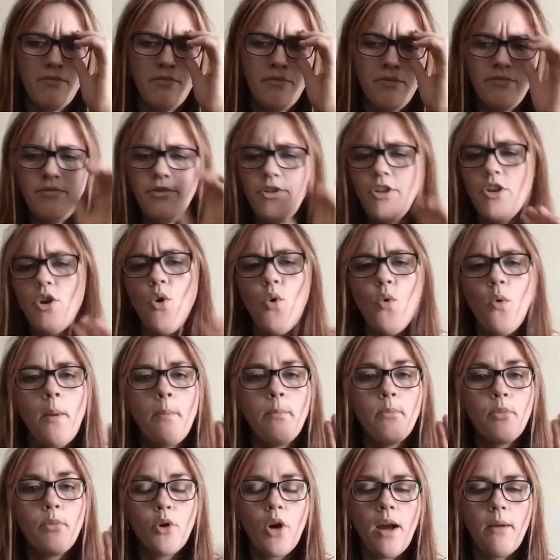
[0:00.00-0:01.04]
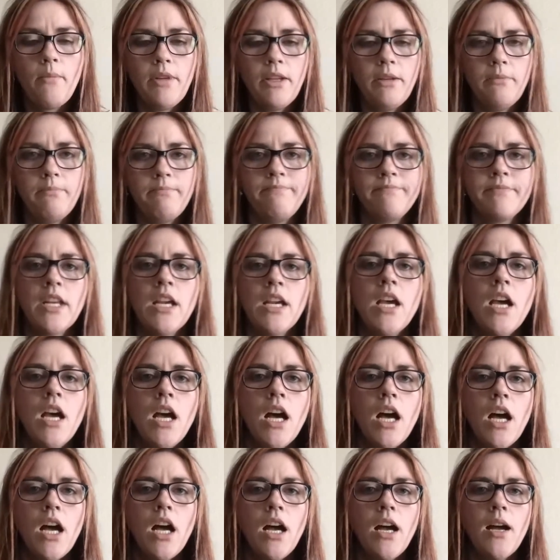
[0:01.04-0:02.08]
No
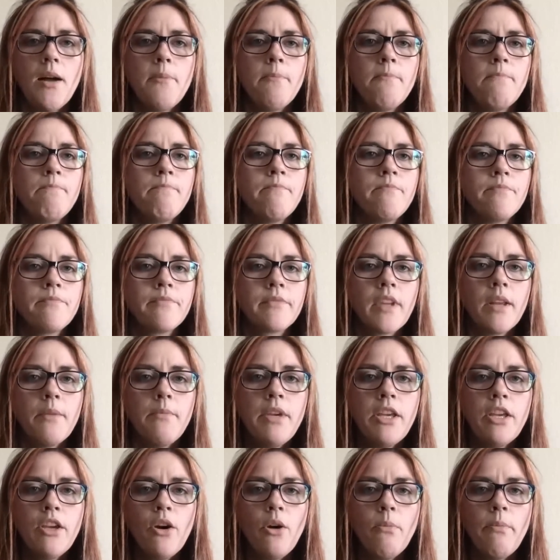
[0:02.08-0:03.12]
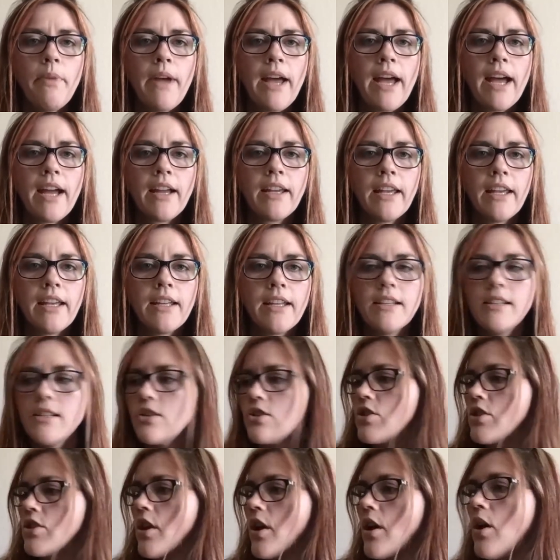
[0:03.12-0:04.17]
problem. Let me go back and
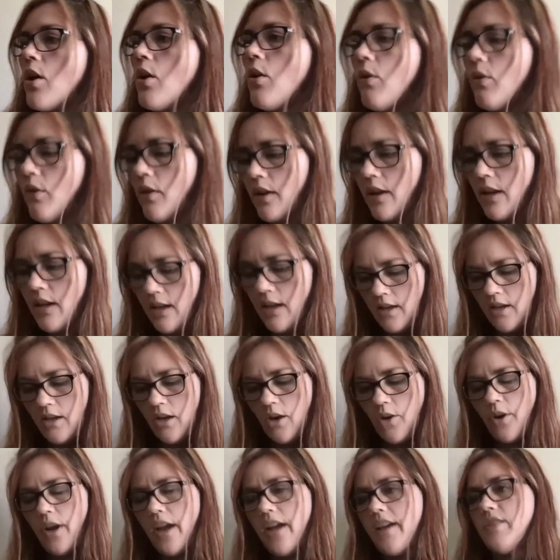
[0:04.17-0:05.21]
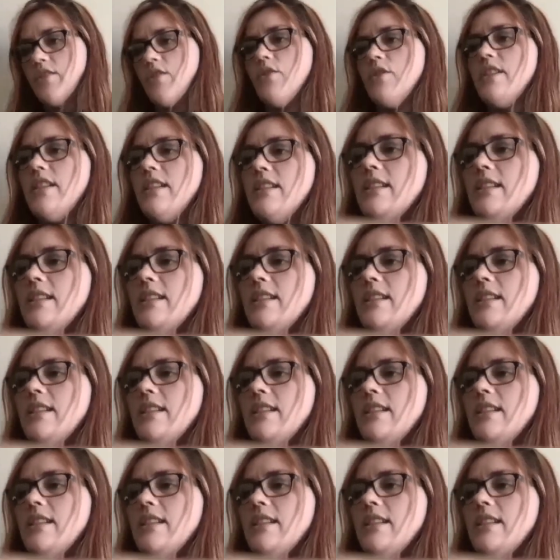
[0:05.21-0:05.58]
show. Okay, so since